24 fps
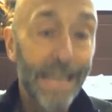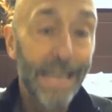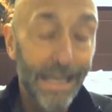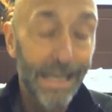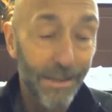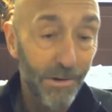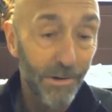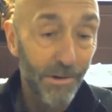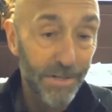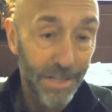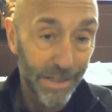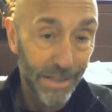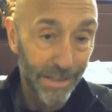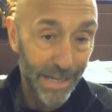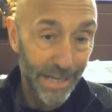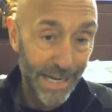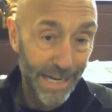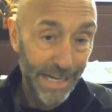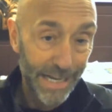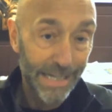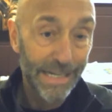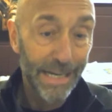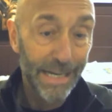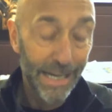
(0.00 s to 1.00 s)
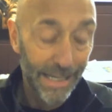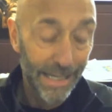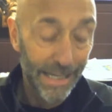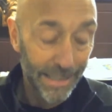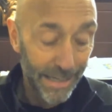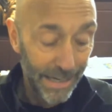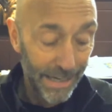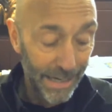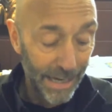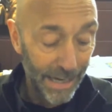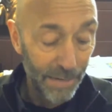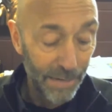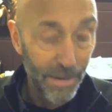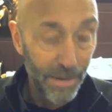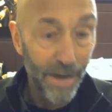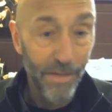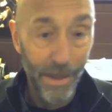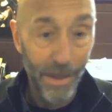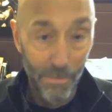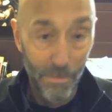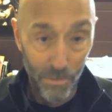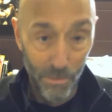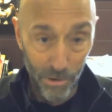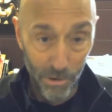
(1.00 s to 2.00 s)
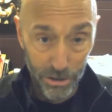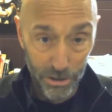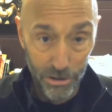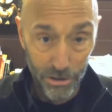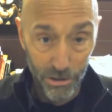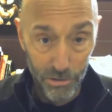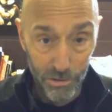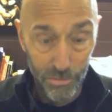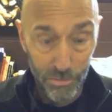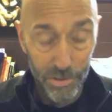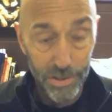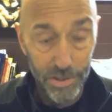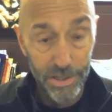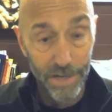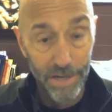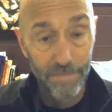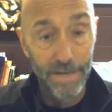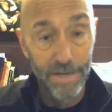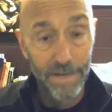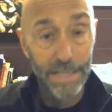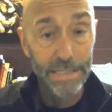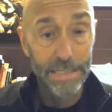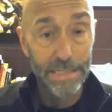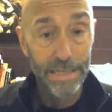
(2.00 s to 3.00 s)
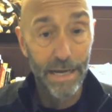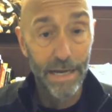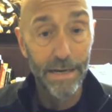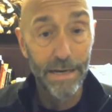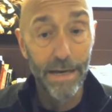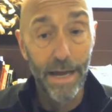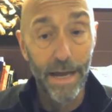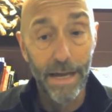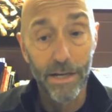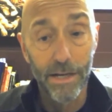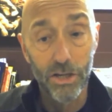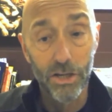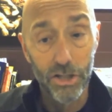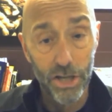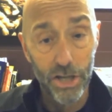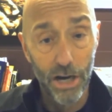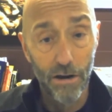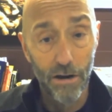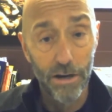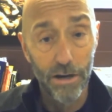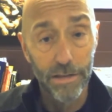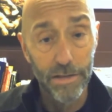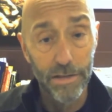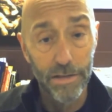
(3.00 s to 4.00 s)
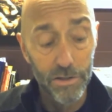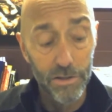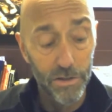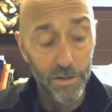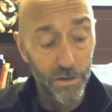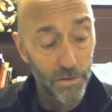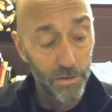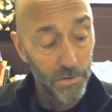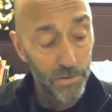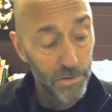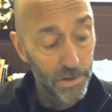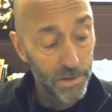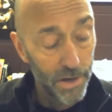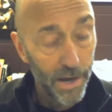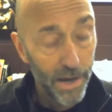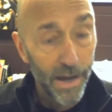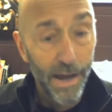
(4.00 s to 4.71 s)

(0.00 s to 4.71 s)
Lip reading: there was a link in the email that parishioners received on Sunday in sharing this news.